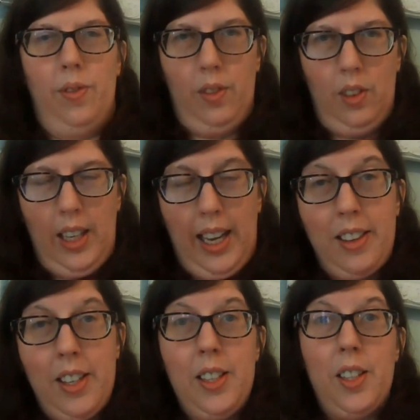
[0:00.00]

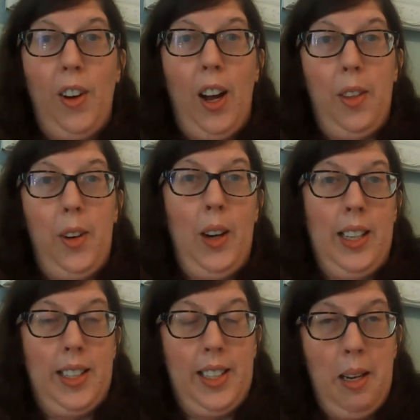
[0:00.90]
Nathan's father
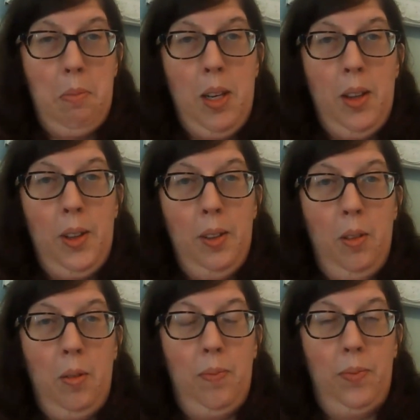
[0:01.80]
and stepmother.
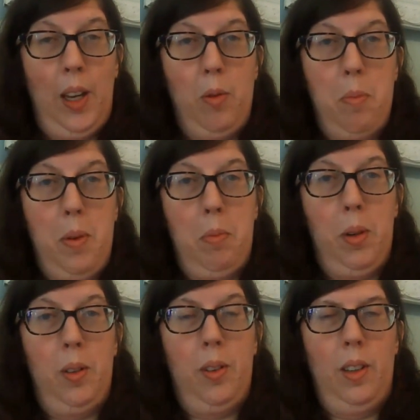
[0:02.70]
And
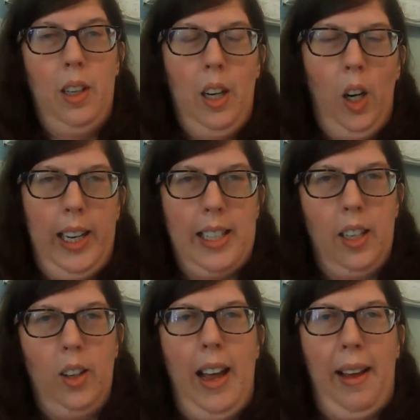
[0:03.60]
remember, his
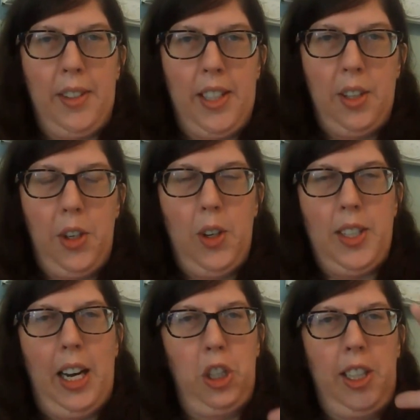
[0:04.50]
little half sister is
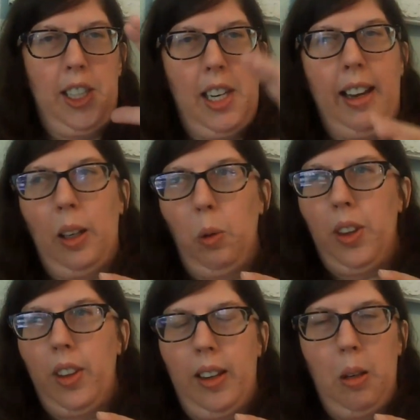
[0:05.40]
actually staying
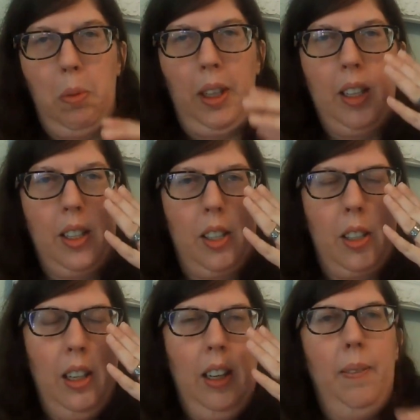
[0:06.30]
with them
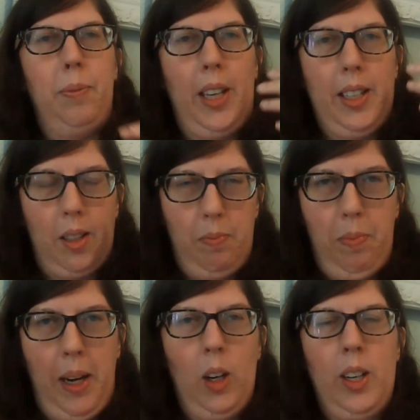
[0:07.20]
because his
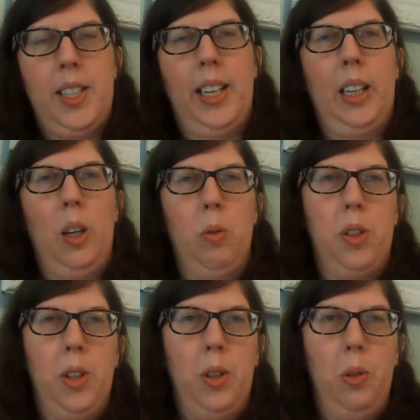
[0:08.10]
parents had gone
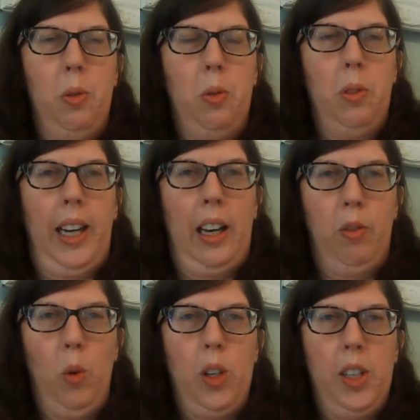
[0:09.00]
to
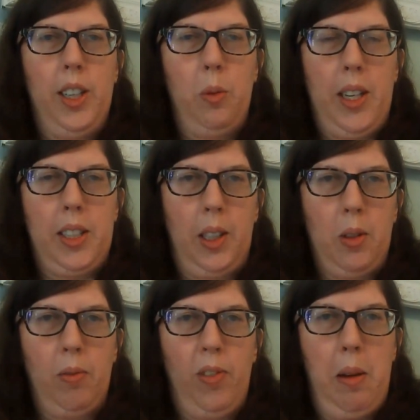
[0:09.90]
California to rescue
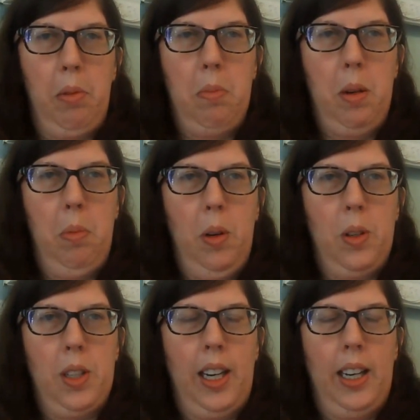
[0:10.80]
some family
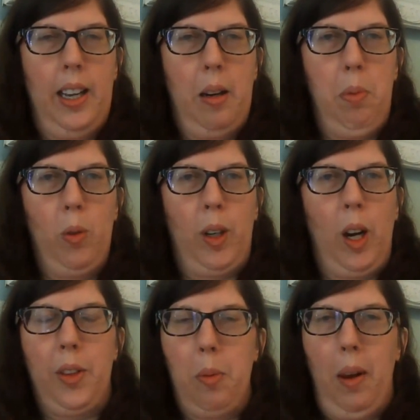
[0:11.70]
members and had both
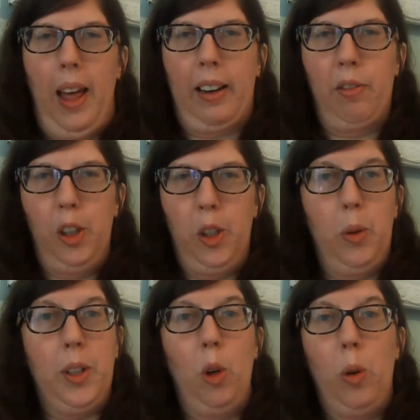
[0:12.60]
caught the black
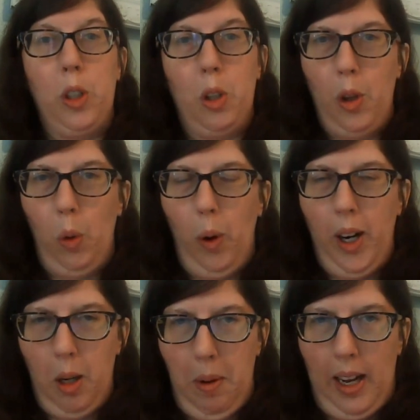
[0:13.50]
flu and no one knew their
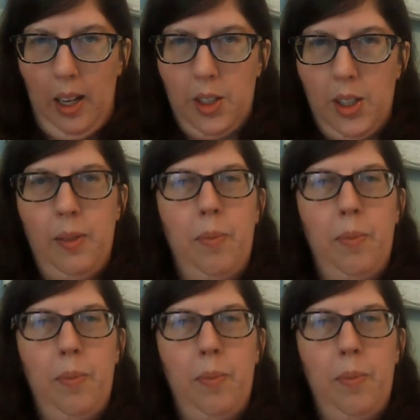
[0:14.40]
whereabouts.